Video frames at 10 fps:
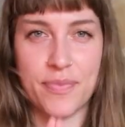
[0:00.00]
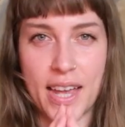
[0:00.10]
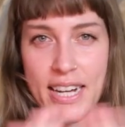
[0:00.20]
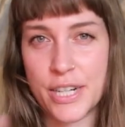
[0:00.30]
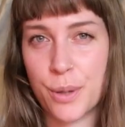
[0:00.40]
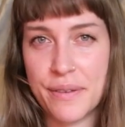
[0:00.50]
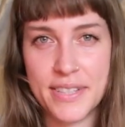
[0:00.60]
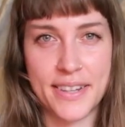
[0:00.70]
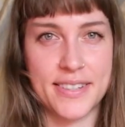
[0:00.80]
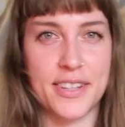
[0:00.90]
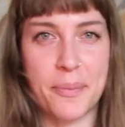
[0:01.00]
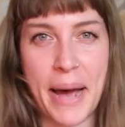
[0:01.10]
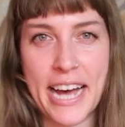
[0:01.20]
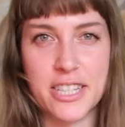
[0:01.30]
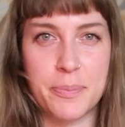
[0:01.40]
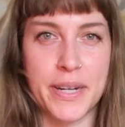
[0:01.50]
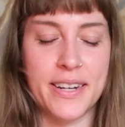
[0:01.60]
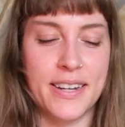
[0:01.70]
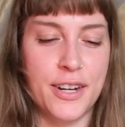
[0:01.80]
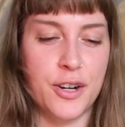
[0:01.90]
And I know I've said this in the past, but
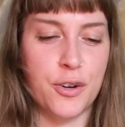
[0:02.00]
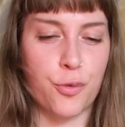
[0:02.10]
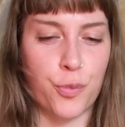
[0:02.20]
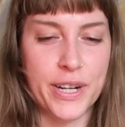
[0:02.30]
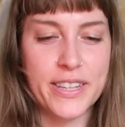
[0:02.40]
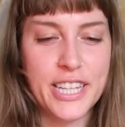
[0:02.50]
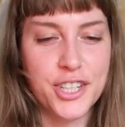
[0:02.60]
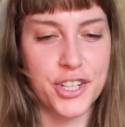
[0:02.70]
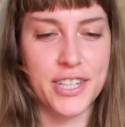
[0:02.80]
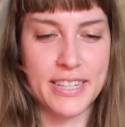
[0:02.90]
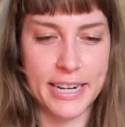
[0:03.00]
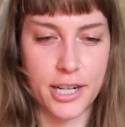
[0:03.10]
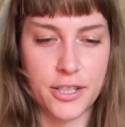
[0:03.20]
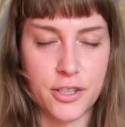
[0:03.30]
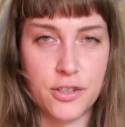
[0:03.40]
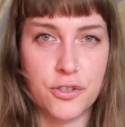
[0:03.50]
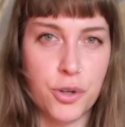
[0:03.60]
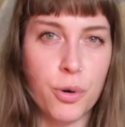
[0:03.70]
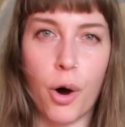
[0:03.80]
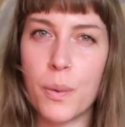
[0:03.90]
really good characters
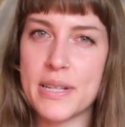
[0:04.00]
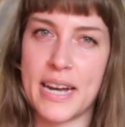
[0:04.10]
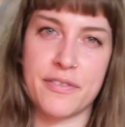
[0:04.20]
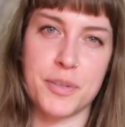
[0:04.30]
don't always have